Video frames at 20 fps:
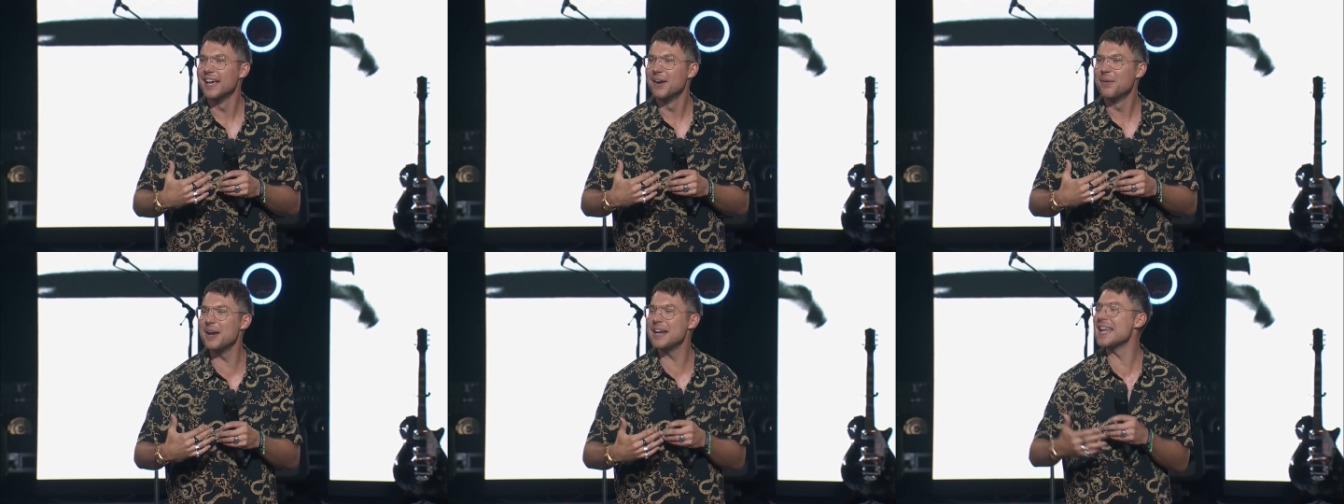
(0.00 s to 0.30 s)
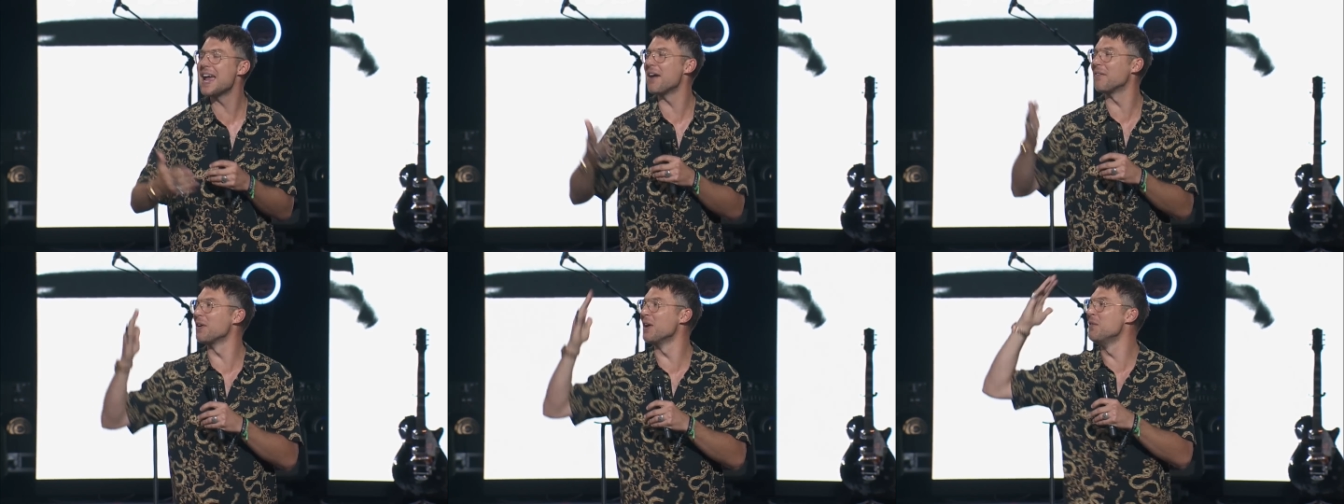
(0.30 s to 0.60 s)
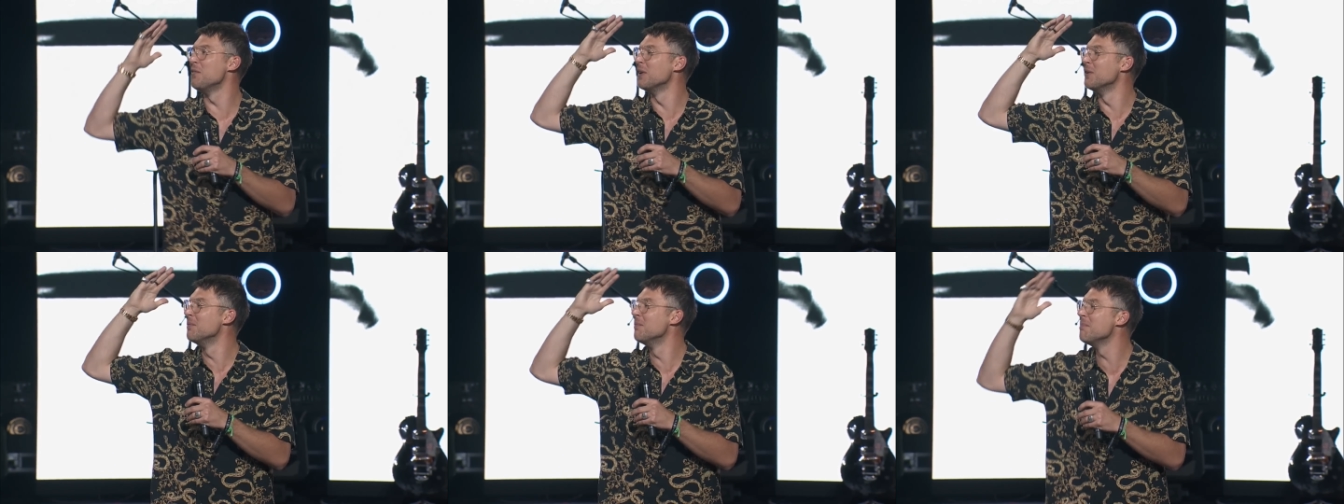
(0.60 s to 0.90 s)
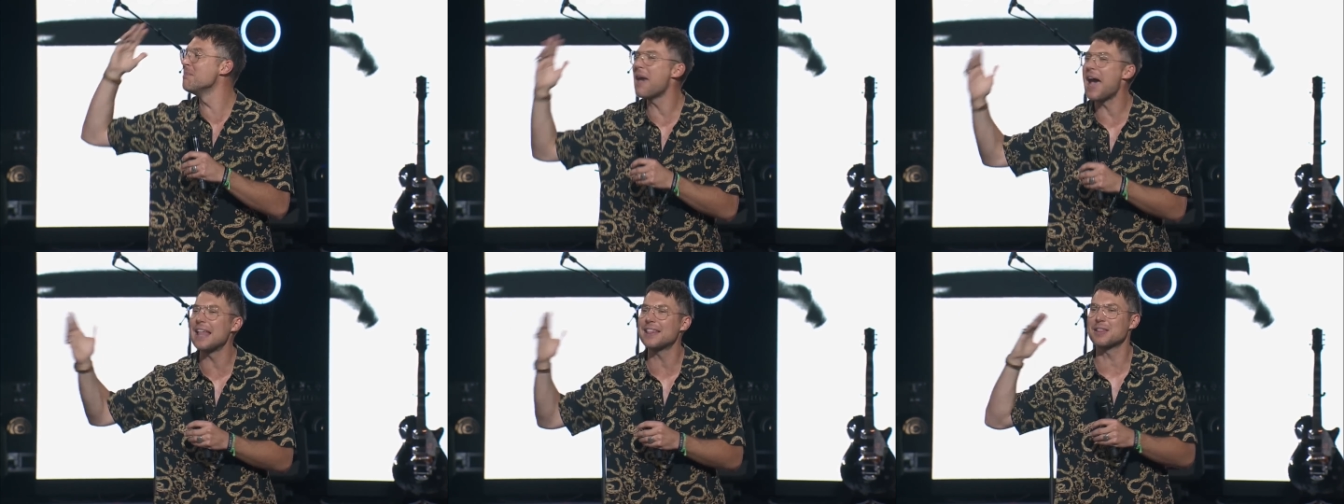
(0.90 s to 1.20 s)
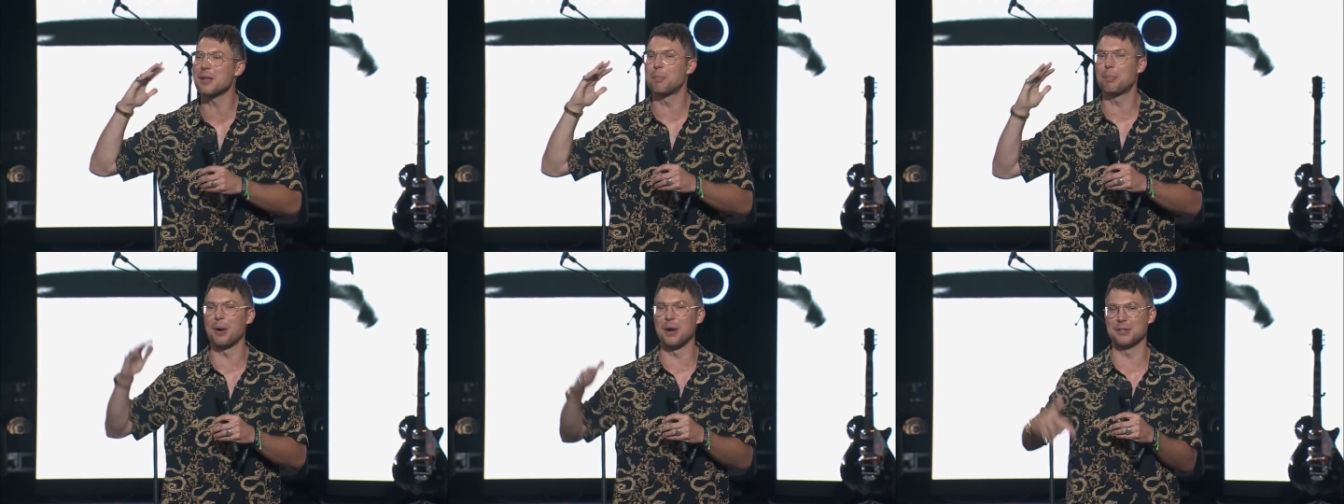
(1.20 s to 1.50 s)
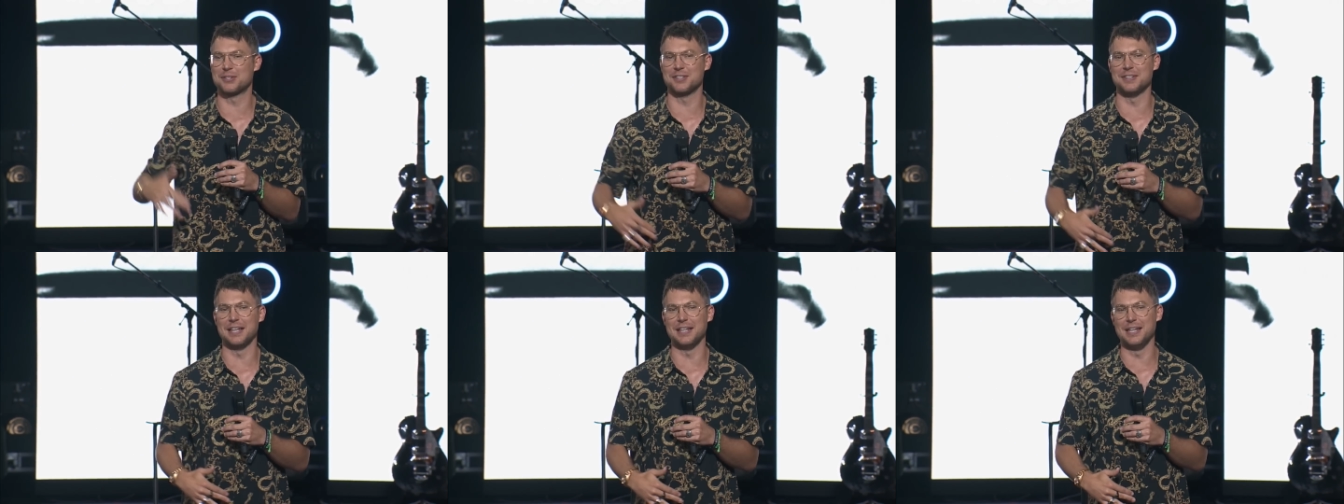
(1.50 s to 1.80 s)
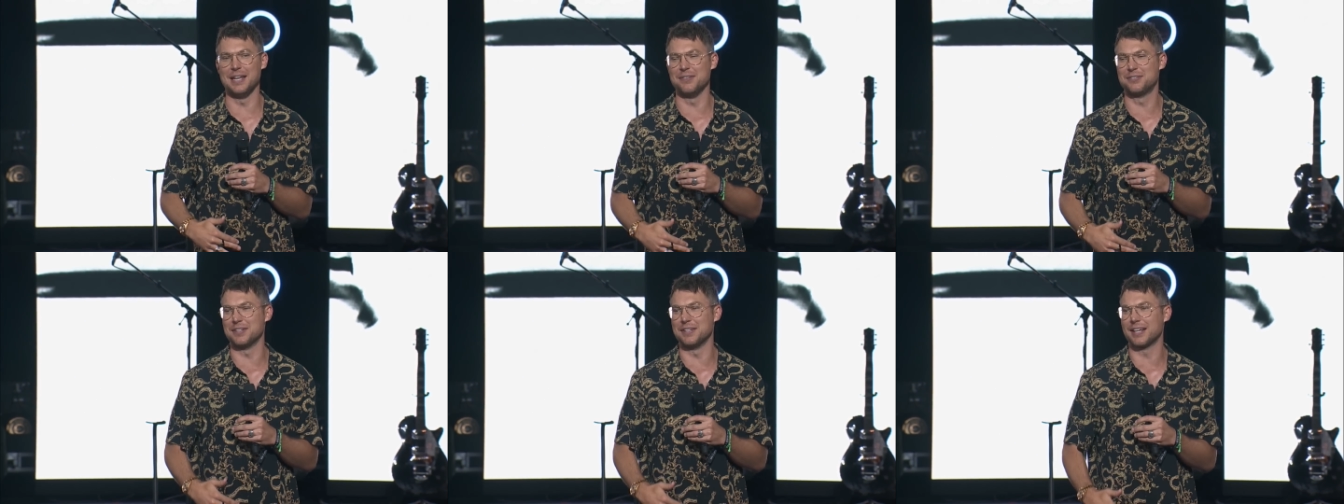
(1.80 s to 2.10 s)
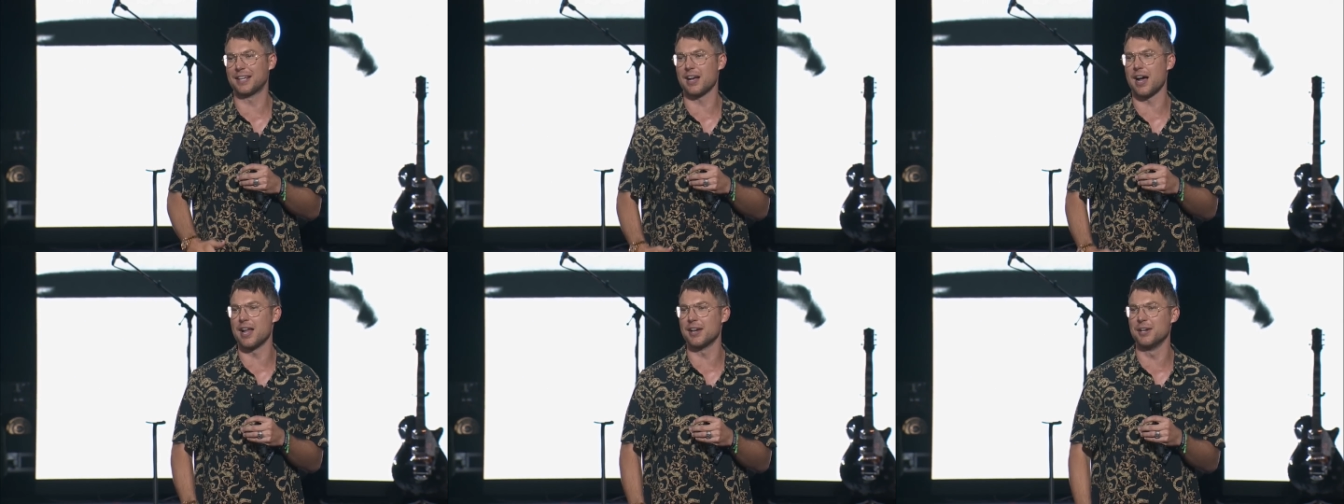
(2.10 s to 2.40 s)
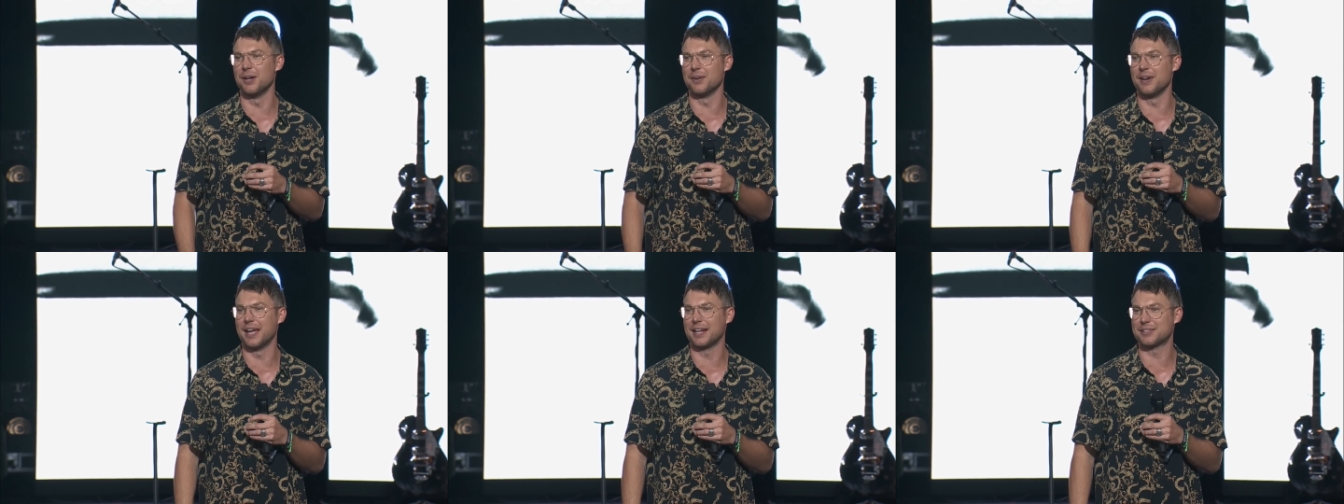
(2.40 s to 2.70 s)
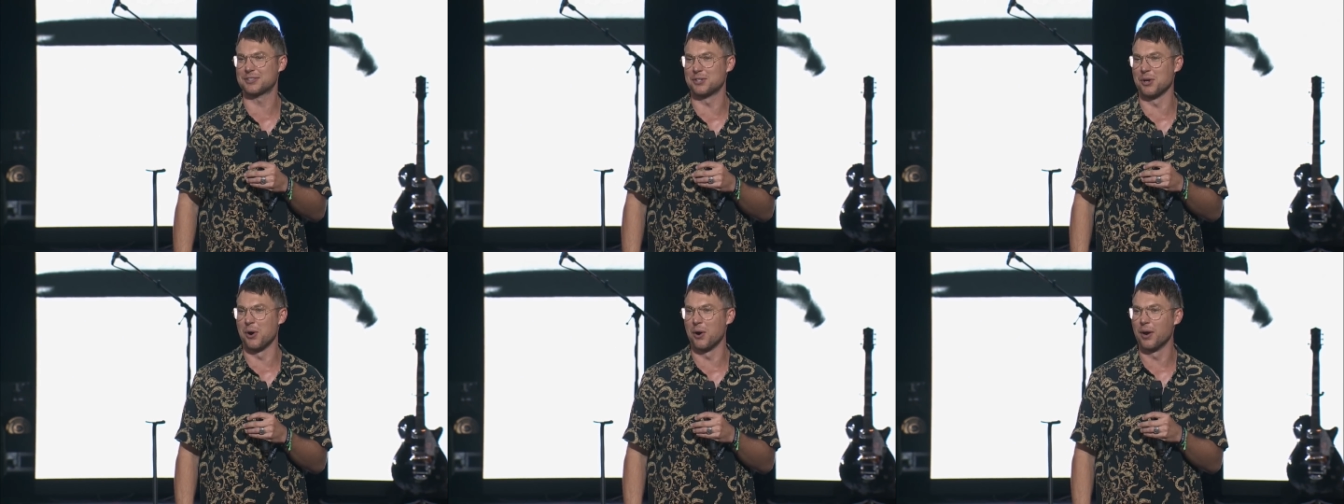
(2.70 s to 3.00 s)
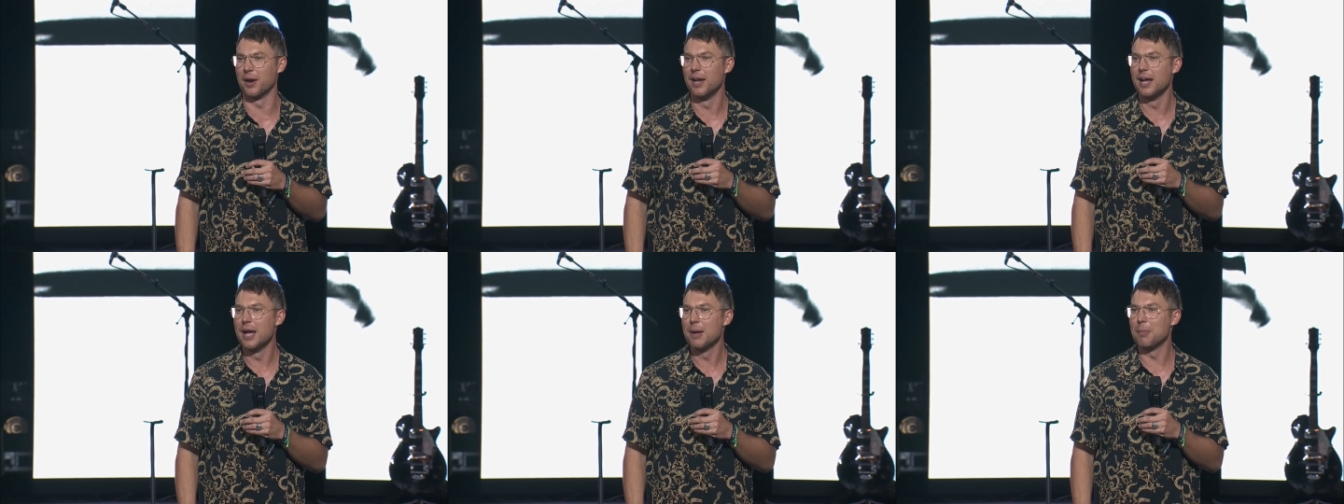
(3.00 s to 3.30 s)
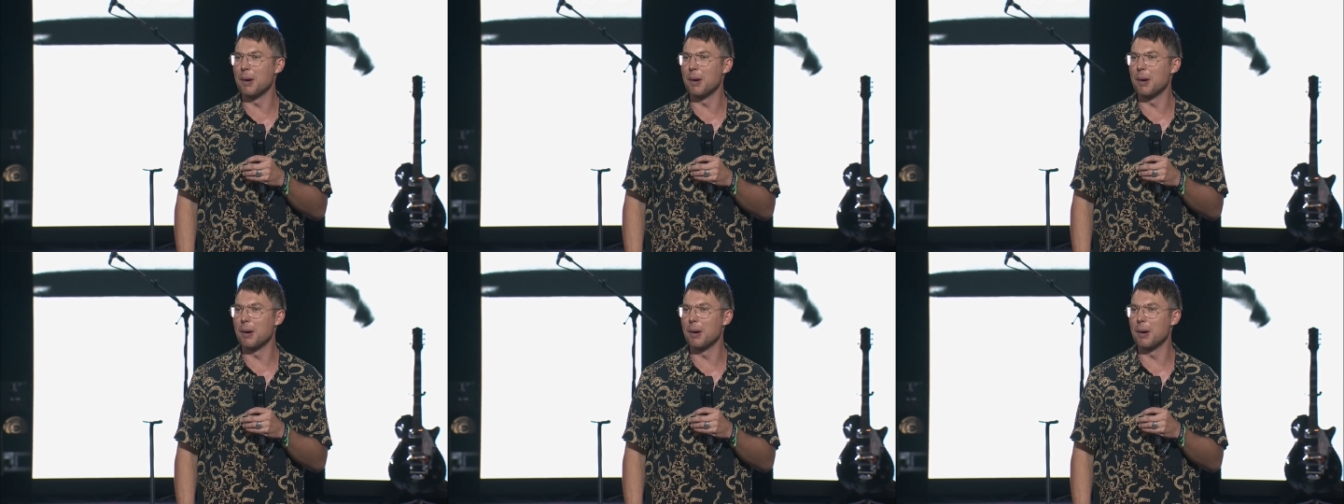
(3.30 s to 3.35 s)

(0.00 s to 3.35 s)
We never even met the person that lives in the condo next door.